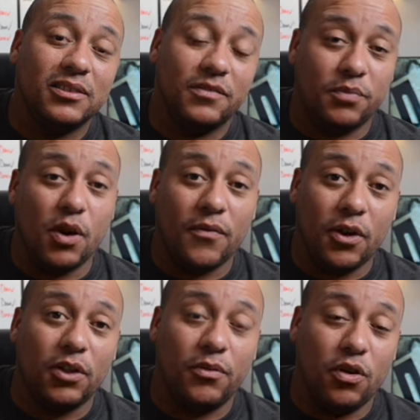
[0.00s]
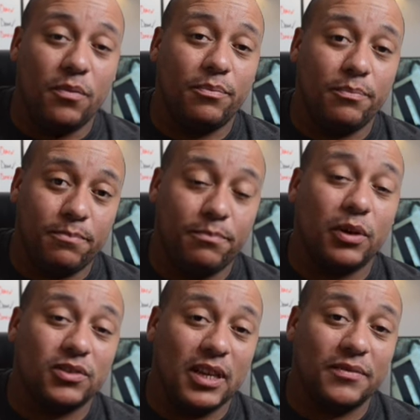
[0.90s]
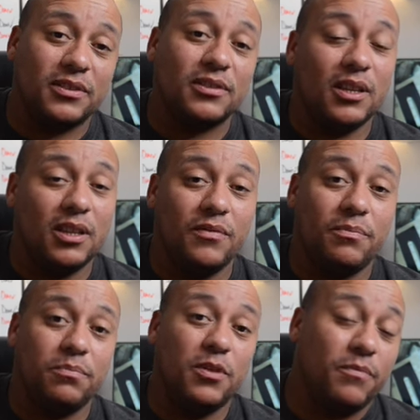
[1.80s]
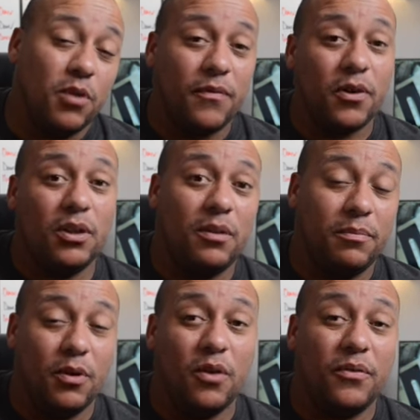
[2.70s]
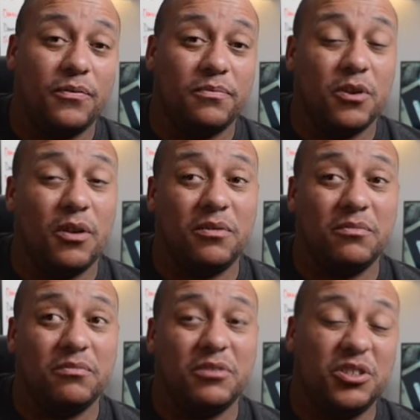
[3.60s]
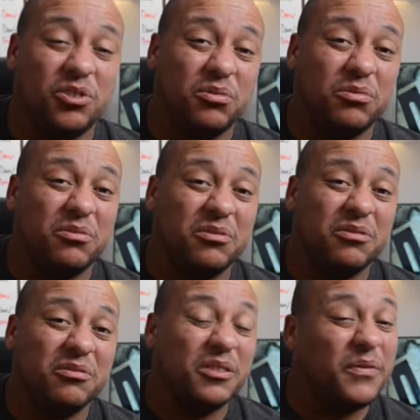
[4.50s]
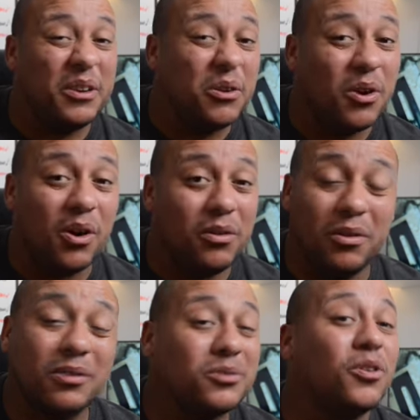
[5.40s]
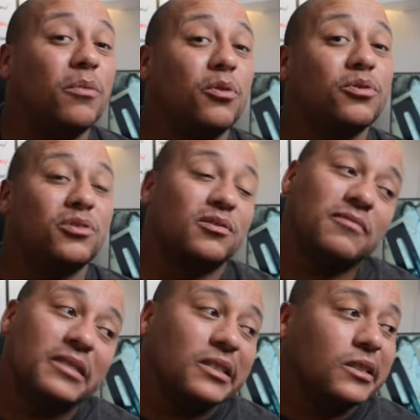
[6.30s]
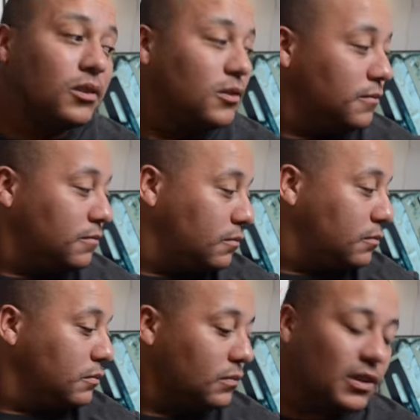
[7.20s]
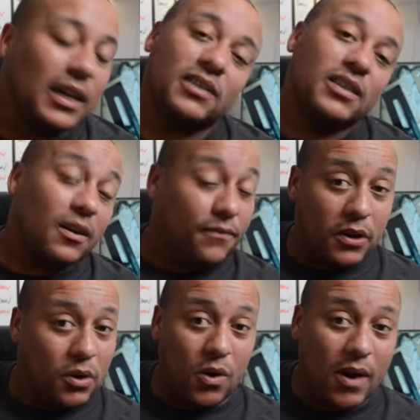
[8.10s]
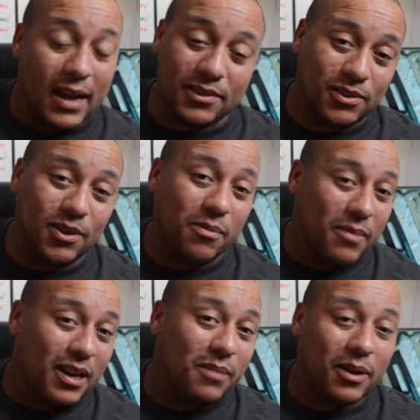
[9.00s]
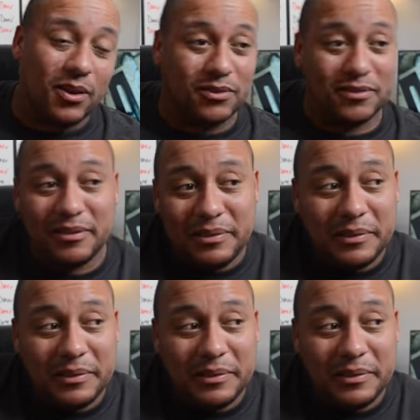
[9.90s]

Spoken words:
They've both got their own positives, and they've both got issues. The Thincoat not so much. Like I say, the Thincoat hasn't got many because,